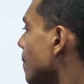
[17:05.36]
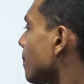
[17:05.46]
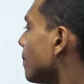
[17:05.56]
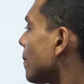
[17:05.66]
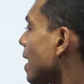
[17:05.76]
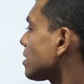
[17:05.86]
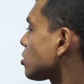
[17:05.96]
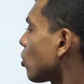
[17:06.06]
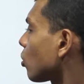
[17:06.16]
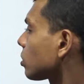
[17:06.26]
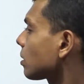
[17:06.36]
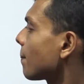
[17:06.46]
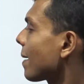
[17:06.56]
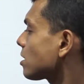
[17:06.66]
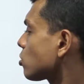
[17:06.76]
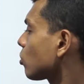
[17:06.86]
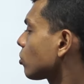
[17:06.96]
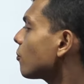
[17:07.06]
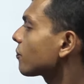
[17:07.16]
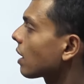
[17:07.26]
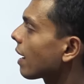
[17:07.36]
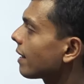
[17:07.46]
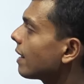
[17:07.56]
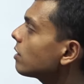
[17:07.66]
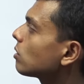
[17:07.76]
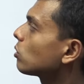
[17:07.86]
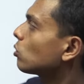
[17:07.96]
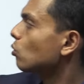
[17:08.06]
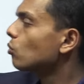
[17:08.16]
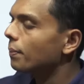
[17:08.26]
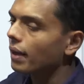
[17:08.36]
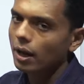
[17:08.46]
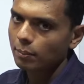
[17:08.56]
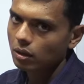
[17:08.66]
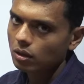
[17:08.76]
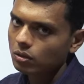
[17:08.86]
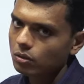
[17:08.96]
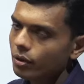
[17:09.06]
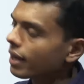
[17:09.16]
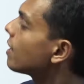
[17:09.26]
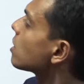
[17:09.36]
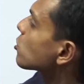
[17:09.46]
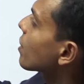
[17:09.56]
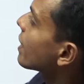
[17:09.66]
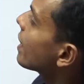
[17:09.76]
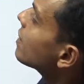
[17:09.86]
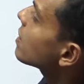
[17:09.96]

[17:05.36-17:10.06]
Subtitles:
Masoth of Thailand through Myanmar. Okay. So again,